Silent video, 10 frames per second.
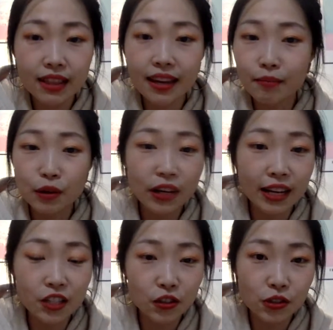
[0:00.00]
like
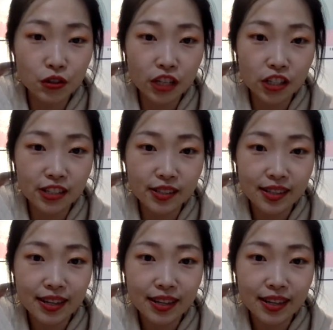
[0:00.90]
communicate to strangers.